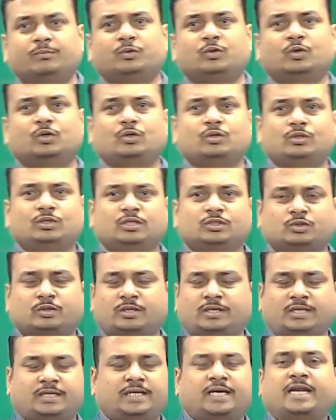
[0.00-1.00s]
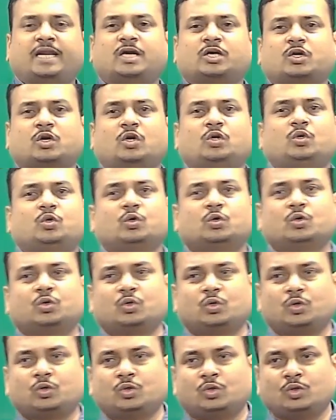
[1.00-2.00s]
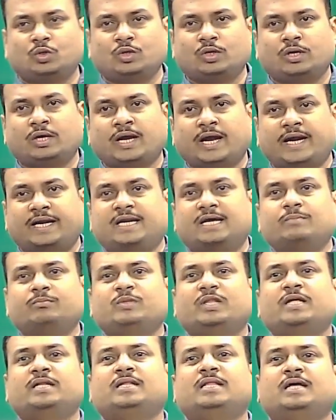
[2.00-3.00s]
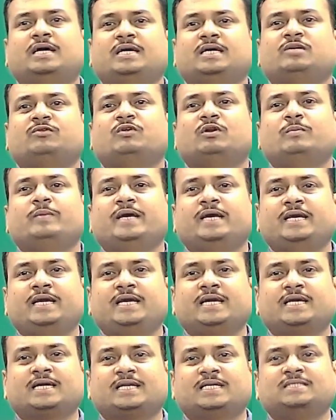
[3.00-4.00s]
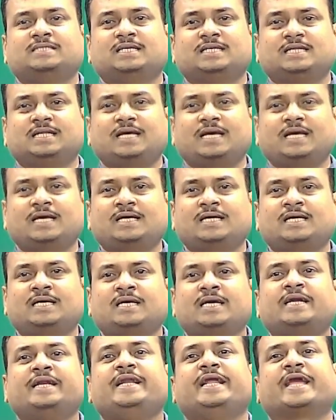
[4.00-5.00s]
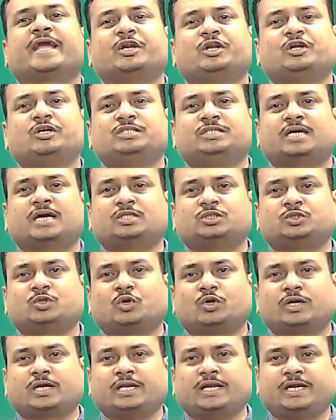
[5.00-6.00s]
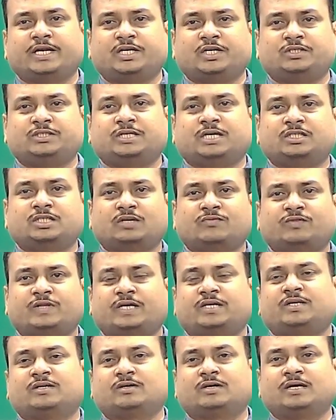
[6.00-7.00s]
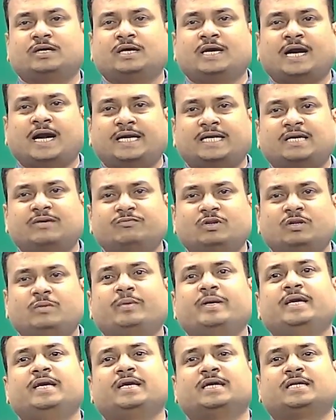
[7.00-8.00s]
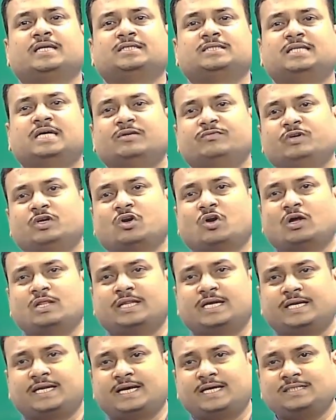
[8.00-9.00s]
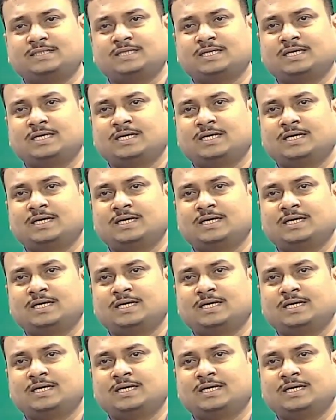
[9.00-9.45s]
to this one, electron to atom, then it will be increasing the negative charge, total negative charge of that atom will be increased. Then we call that as